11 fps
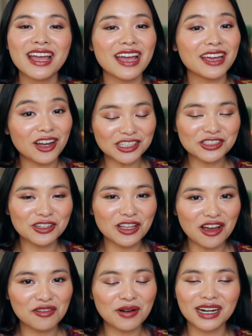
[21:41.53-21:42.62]
and also a
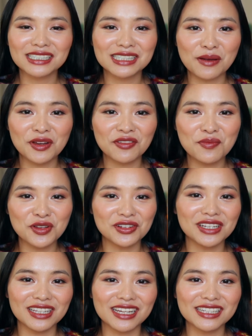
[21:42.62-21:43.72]
lot of products coming from
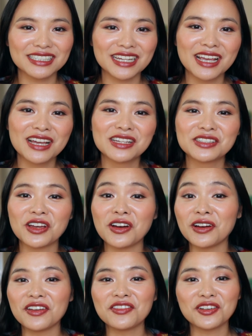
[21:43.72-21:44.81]
Beautylish. So
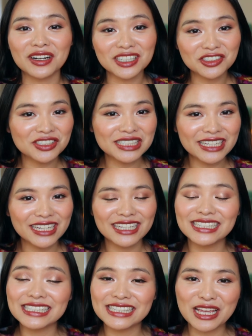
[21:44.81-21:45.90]
if you're interested
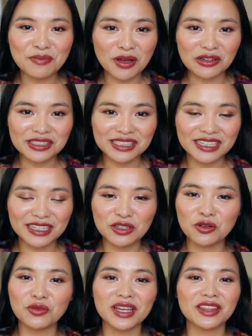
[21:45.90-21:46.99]
in staying posted
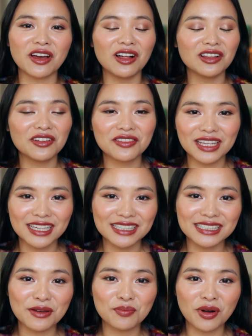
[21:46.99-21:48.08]
with all of
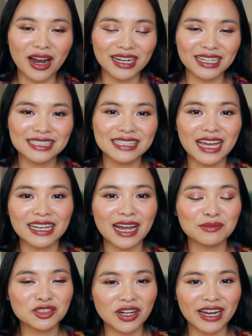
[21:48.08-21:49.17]
these products that
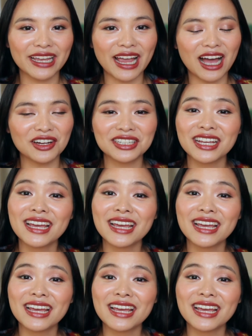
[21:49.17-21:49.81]
I'm trying out,